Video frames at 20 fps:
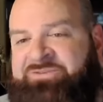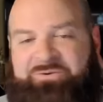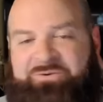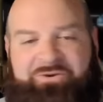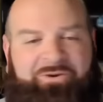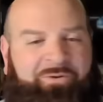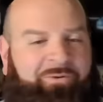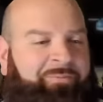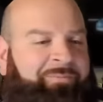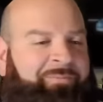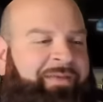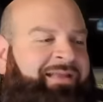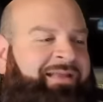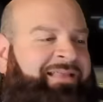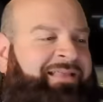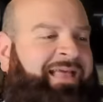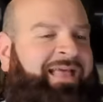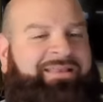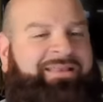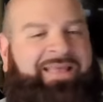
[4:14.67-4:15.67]
We're going back
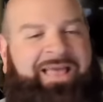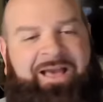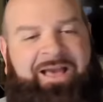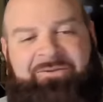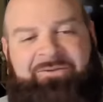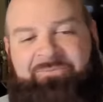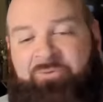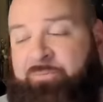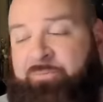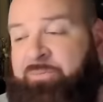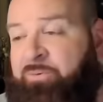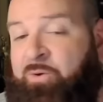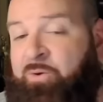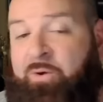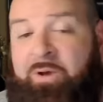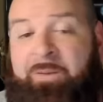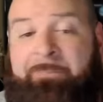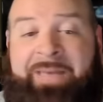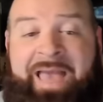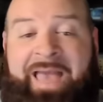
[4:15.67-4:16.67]
that down. We're
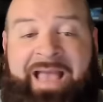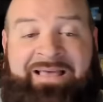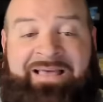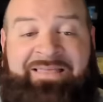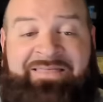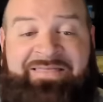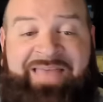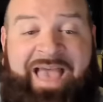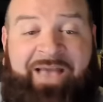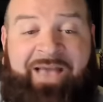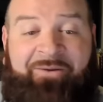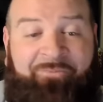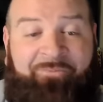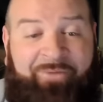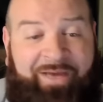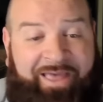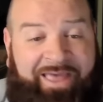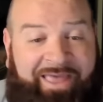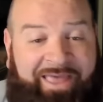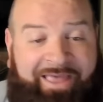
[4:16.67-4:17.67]
going back that
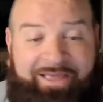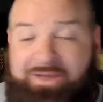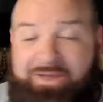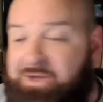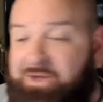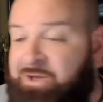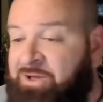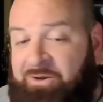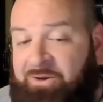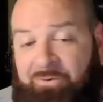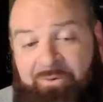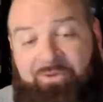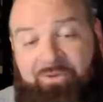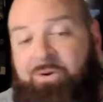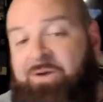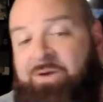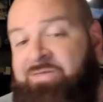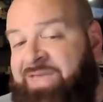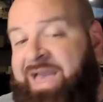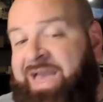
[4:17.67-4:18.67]
way. We're
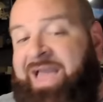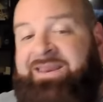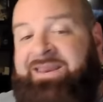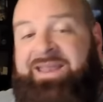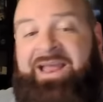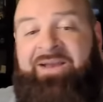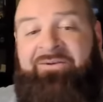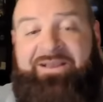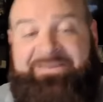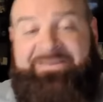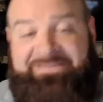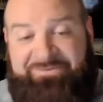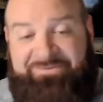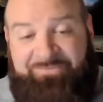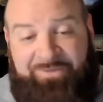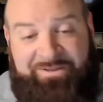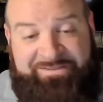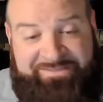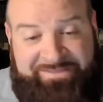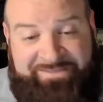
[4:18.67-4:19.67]
going that direction
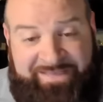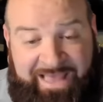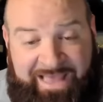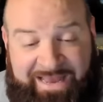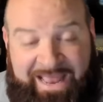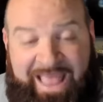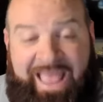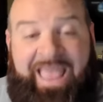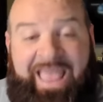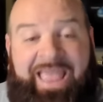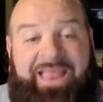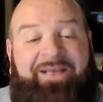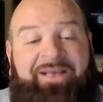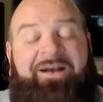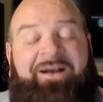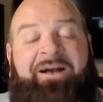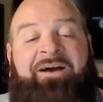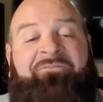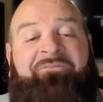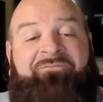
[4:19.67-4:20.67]
once again. 8
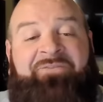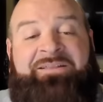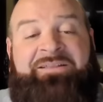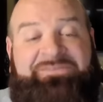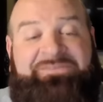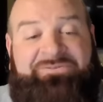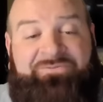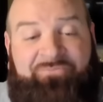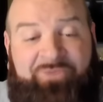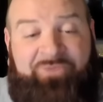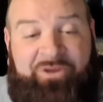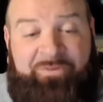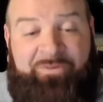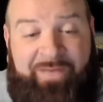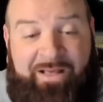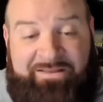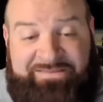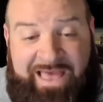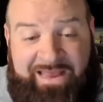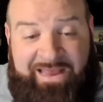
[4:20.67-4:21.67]
offensive
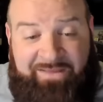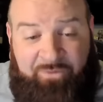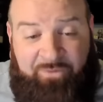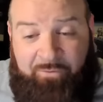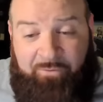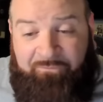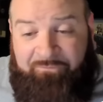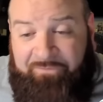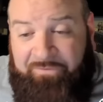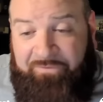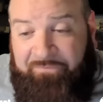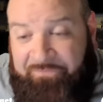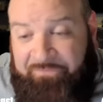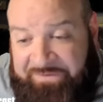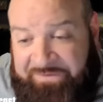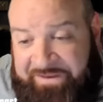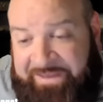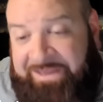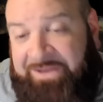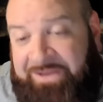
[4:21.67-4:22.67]
rebounds out of her
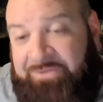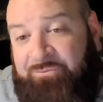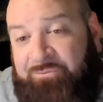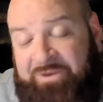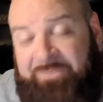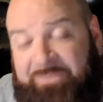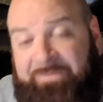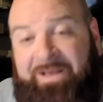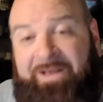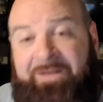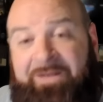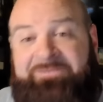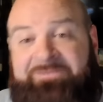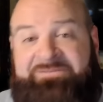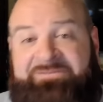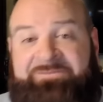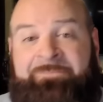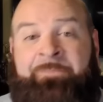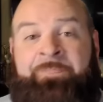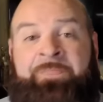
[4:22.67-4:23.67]
15 rebounds.